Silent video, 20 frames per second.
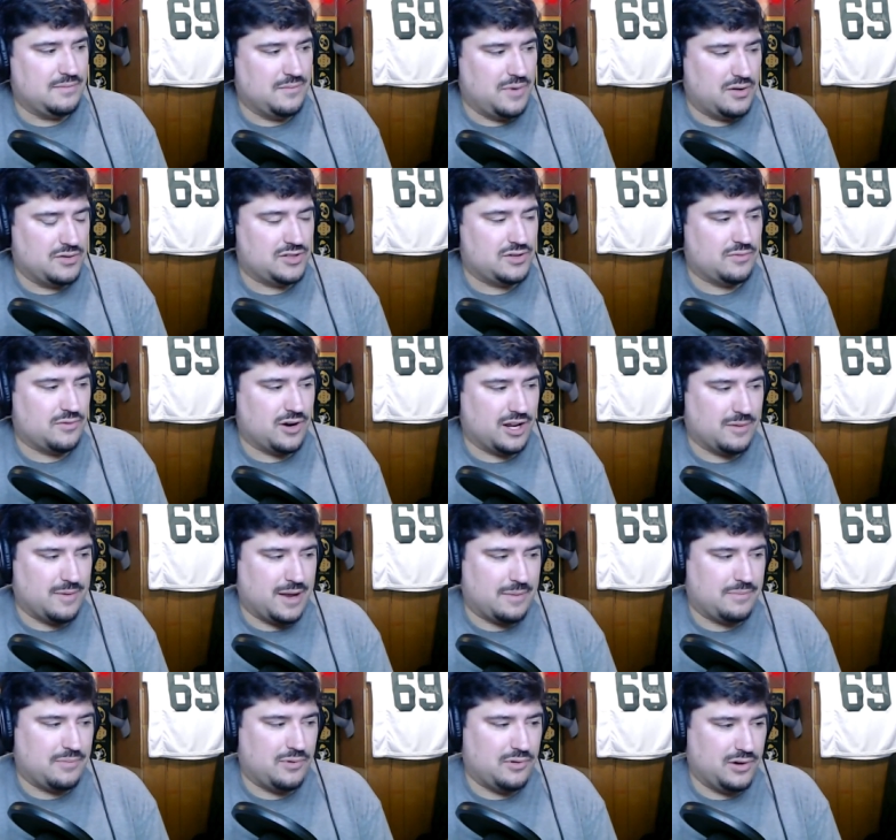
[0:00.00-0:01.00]
most running
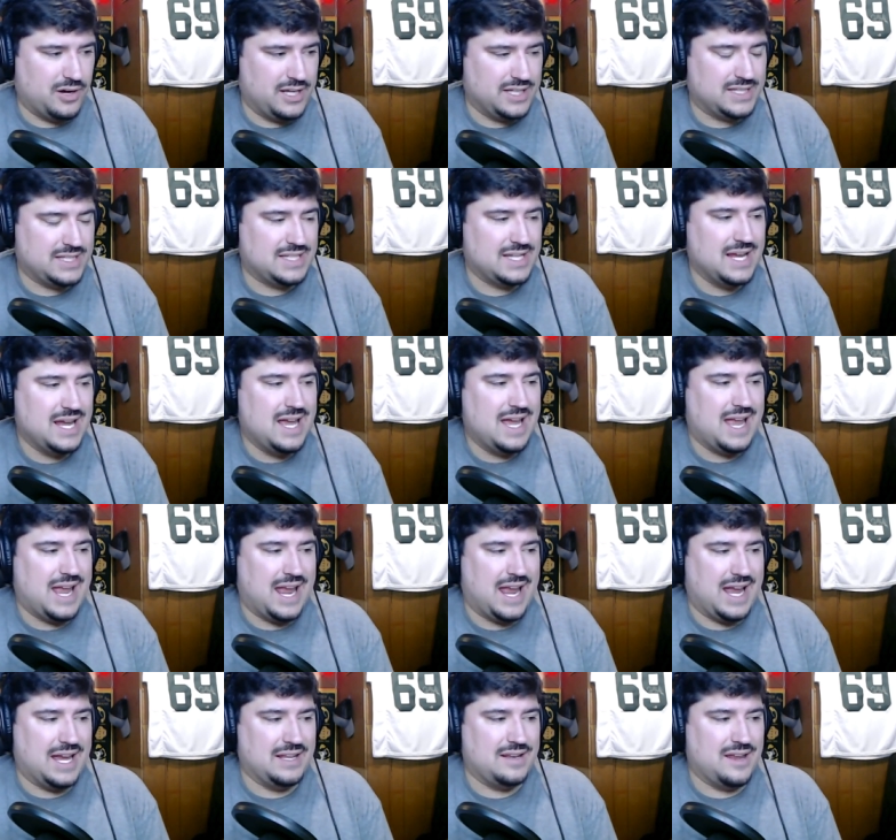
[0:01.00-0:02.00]
back points
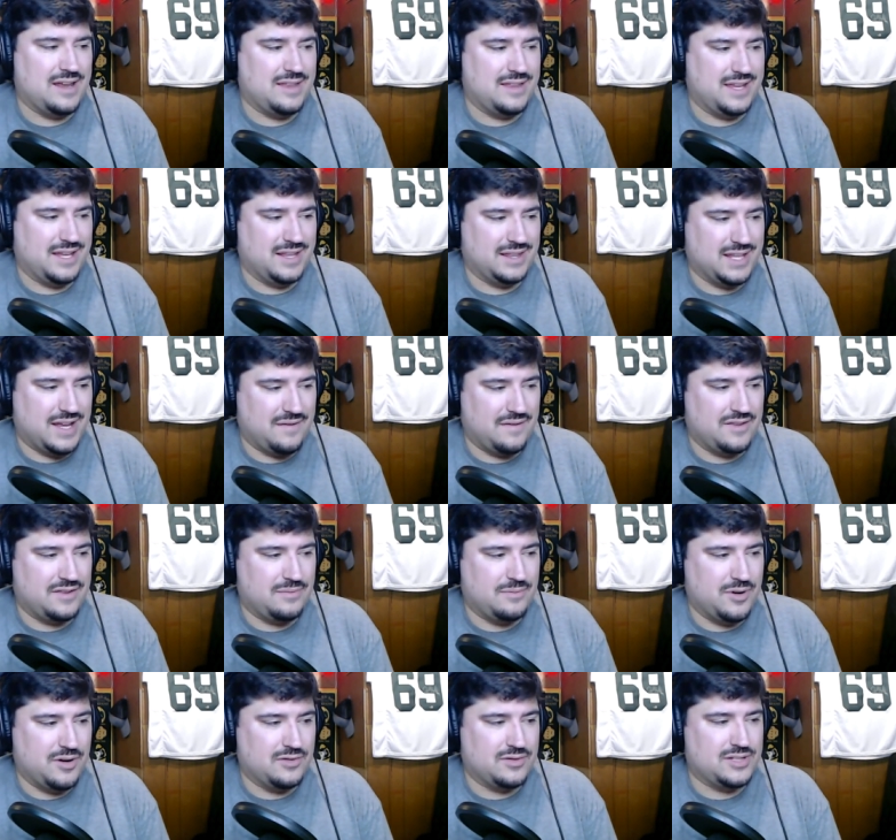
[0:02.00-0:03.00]
and the
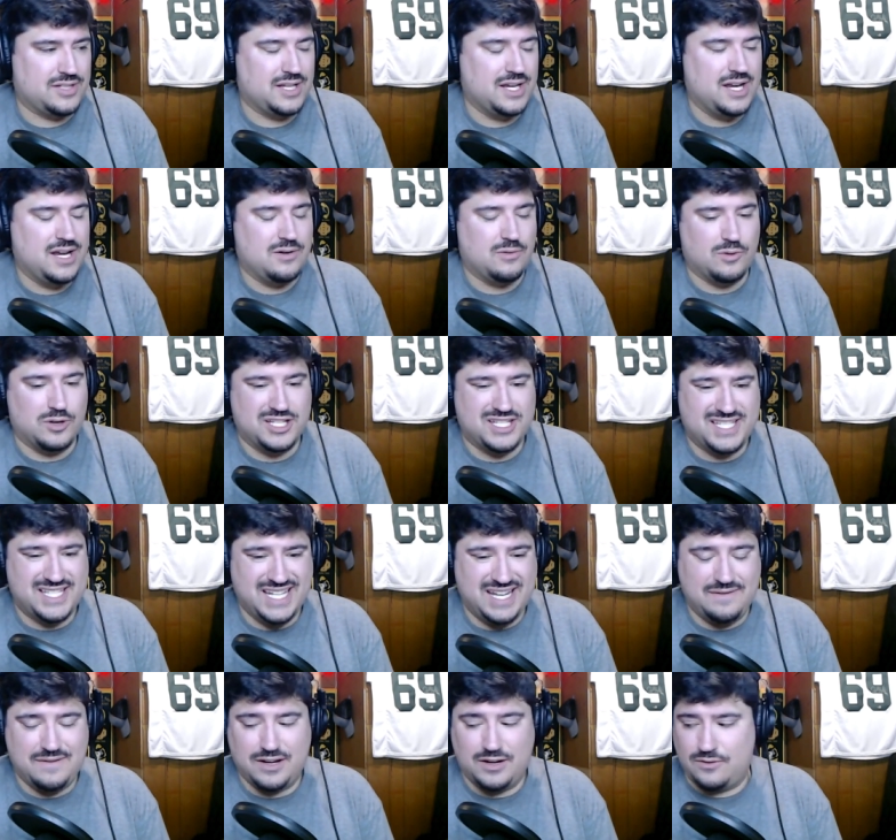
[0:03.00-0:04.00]
11th most
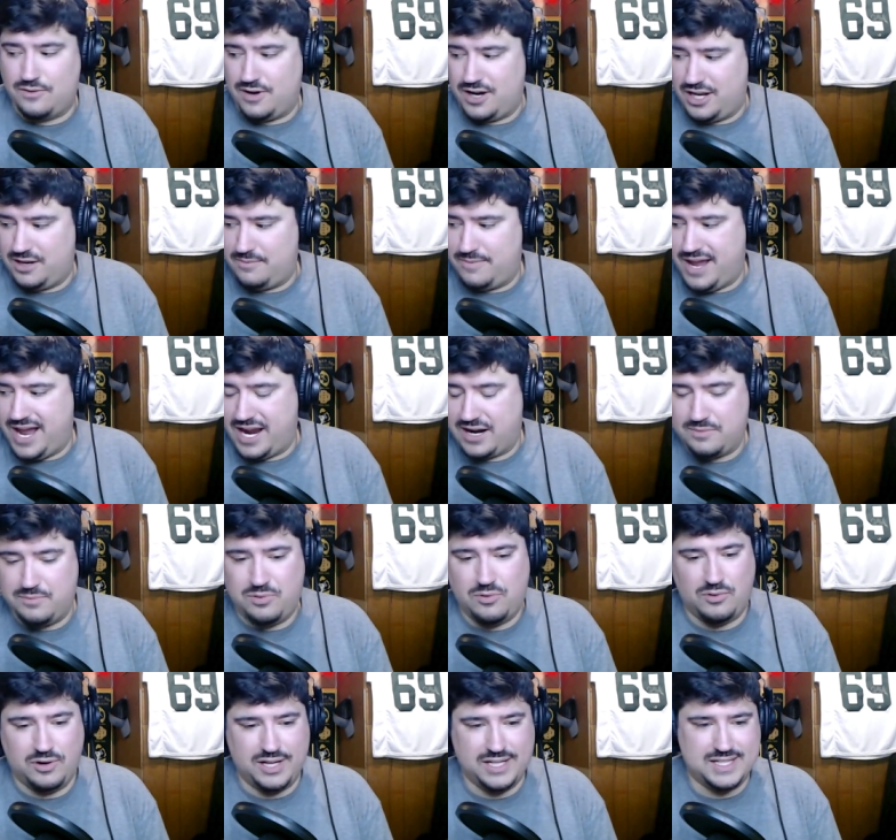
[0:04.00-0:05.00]
receiving running back
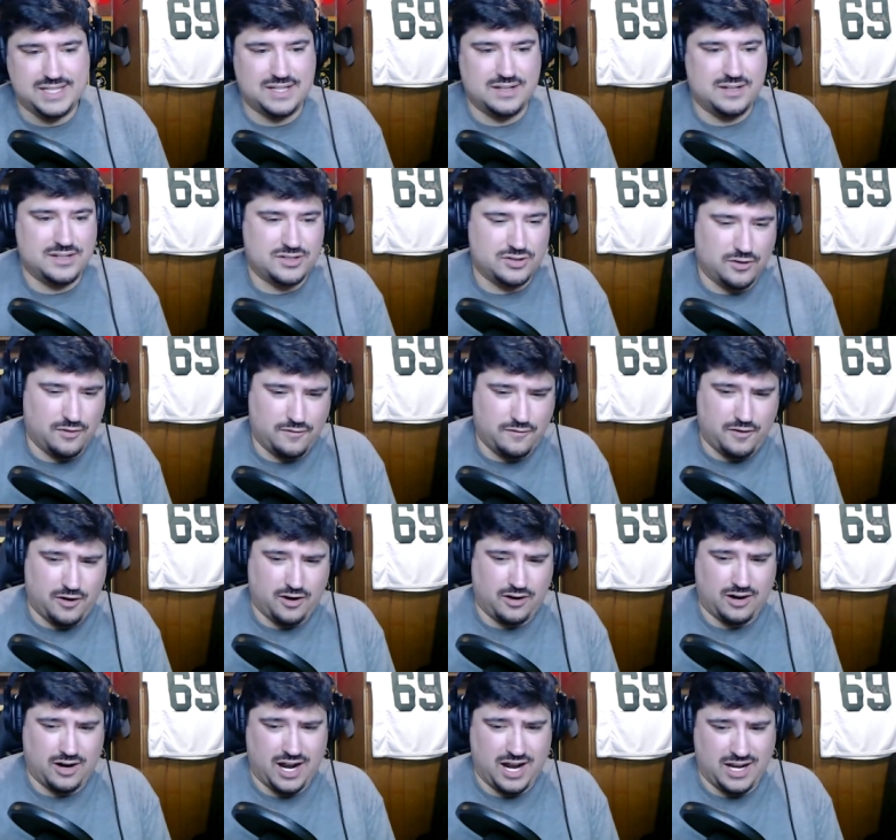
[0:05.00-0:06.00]
points so
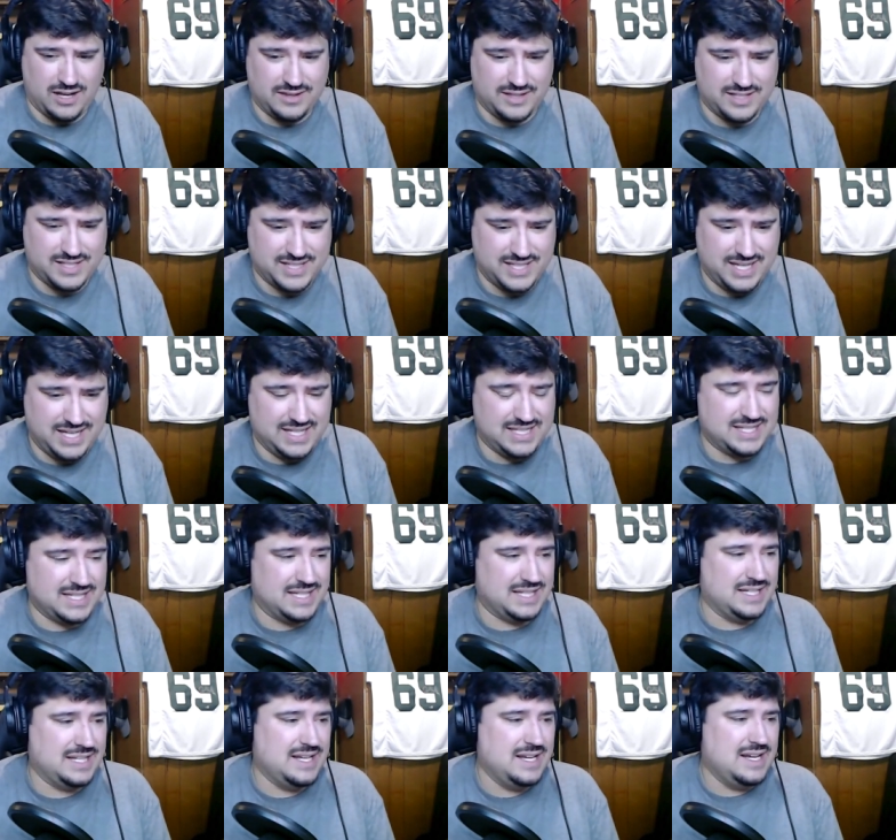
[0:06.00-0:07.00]
far on the
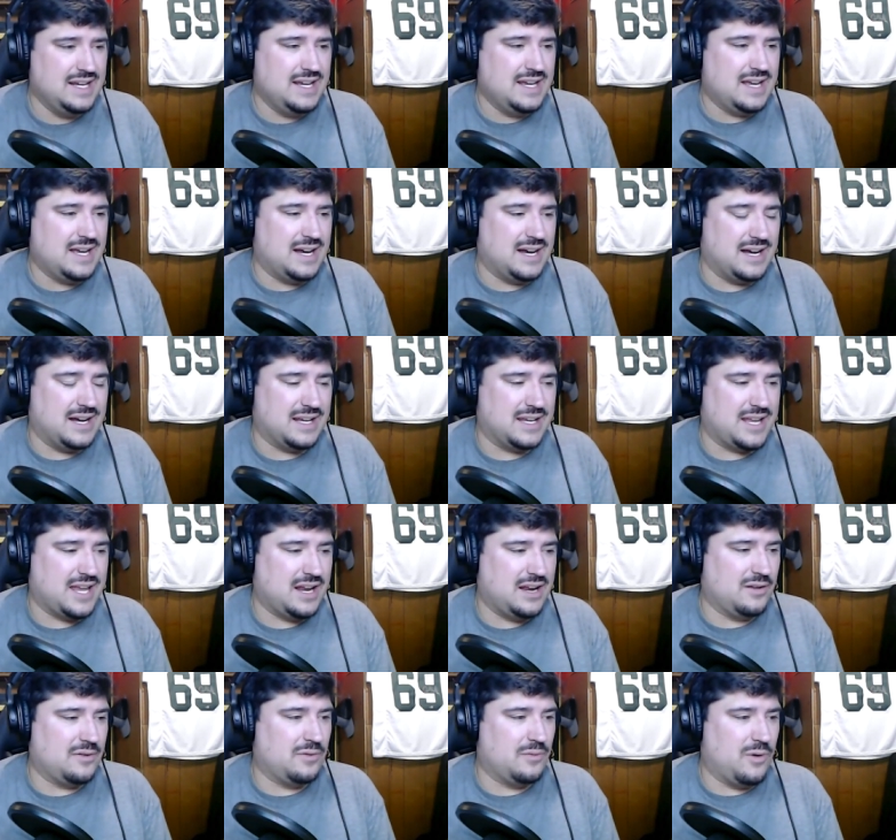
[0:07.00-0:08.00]
season. Uh,
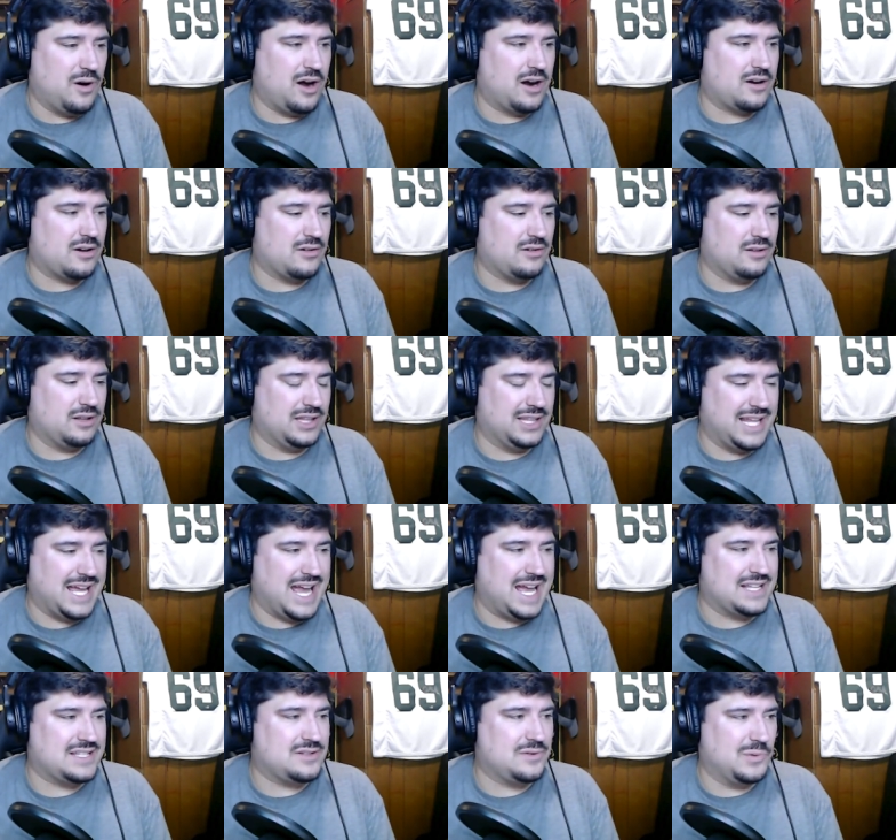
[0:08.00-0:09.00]
Kenneth Walker
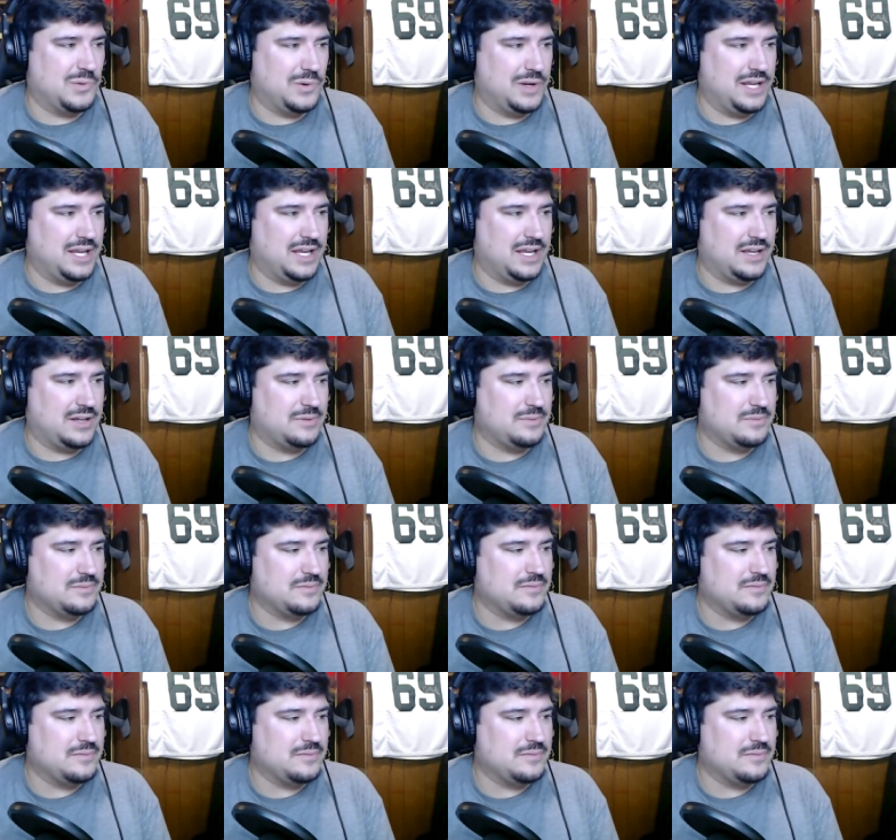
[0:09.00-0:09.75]
last week,